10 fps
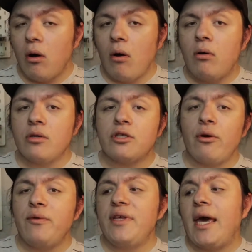
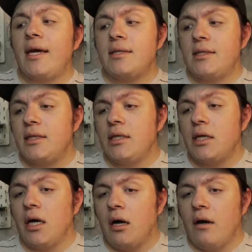Also, the
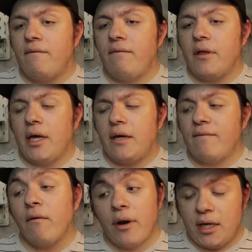idea of, like,
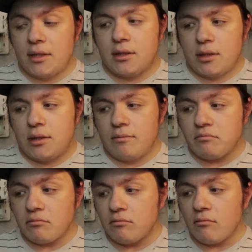for instance,
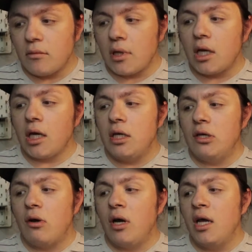you
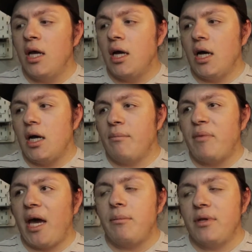know,
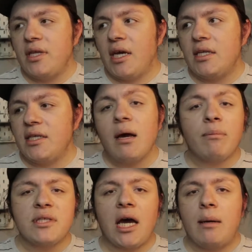having the idea
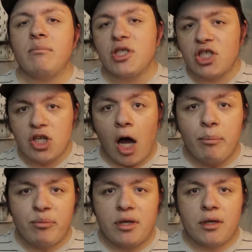of time
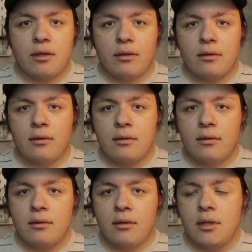stopping,
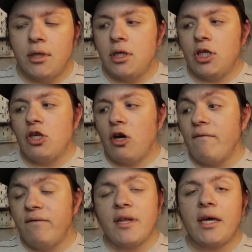you know, I
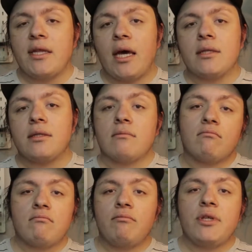feel like that's
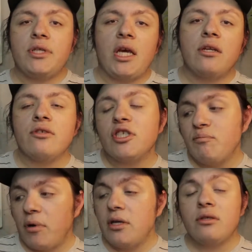really dangerous,
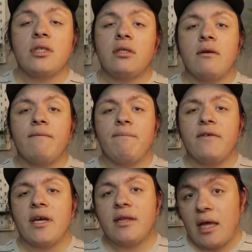but I still
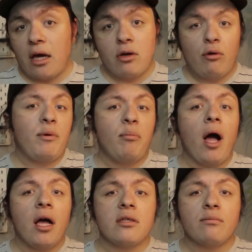feel like that could be
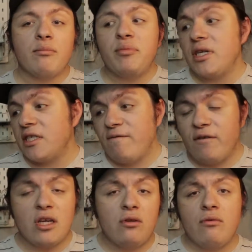possible, because if
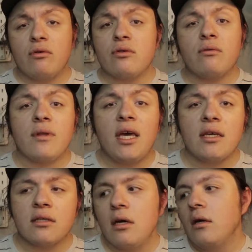you can do those two things,